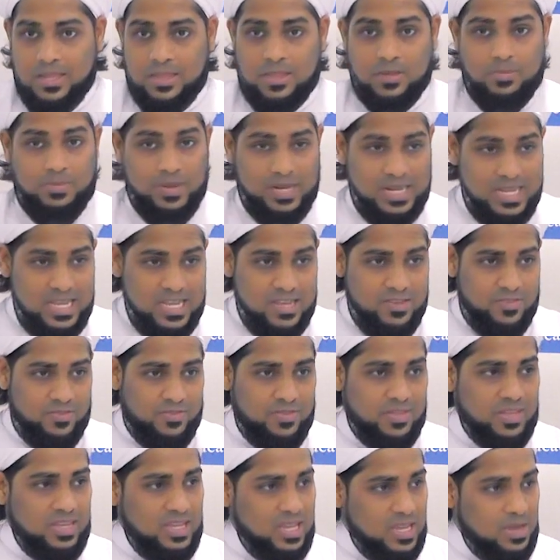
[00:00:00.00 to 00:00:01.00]
The belief,
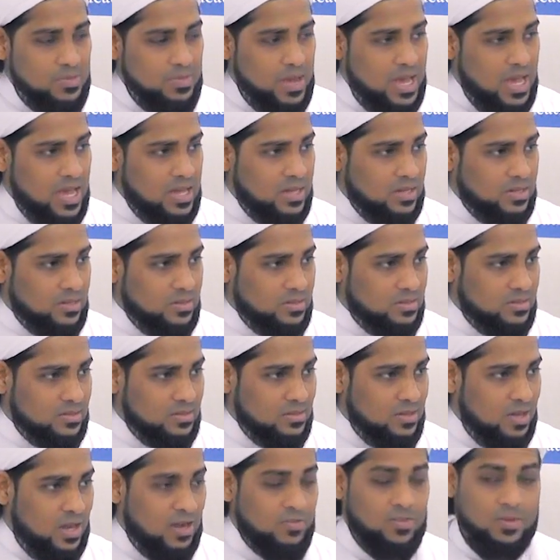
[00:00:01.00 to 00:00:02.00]
the iman
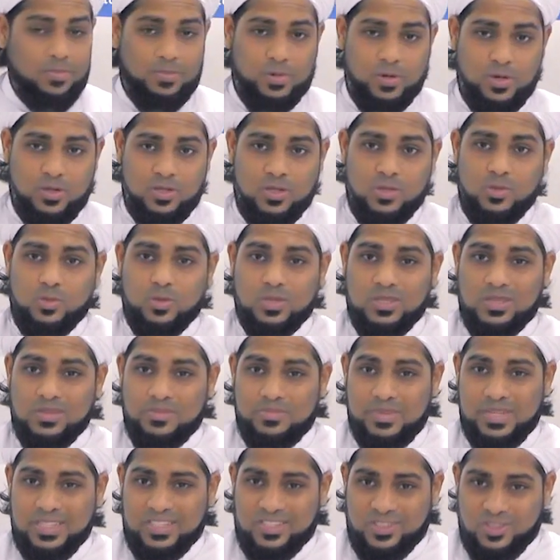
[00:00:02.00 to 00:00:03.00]
of a person
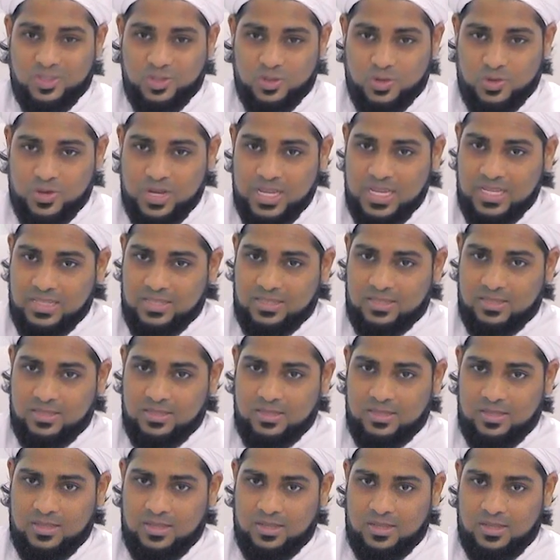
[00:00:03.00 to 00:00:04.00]
wouldn't be straight
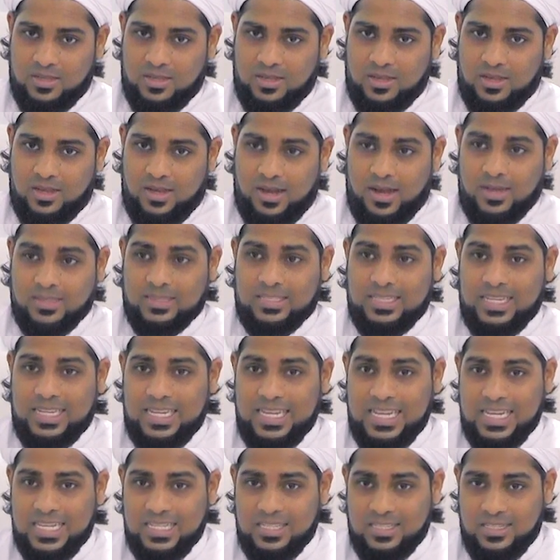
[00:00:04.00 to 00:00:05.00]
until
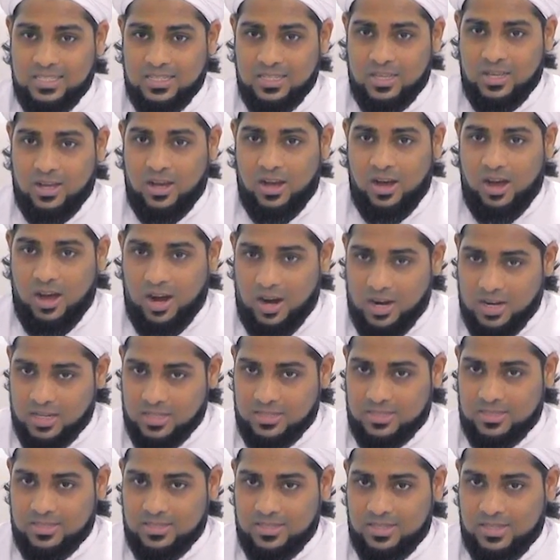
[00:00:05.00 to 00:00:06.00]
his
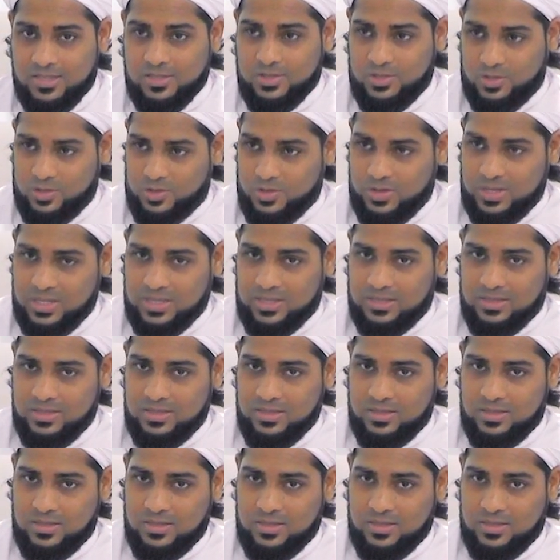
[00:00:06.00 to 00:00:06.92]
heart is straight.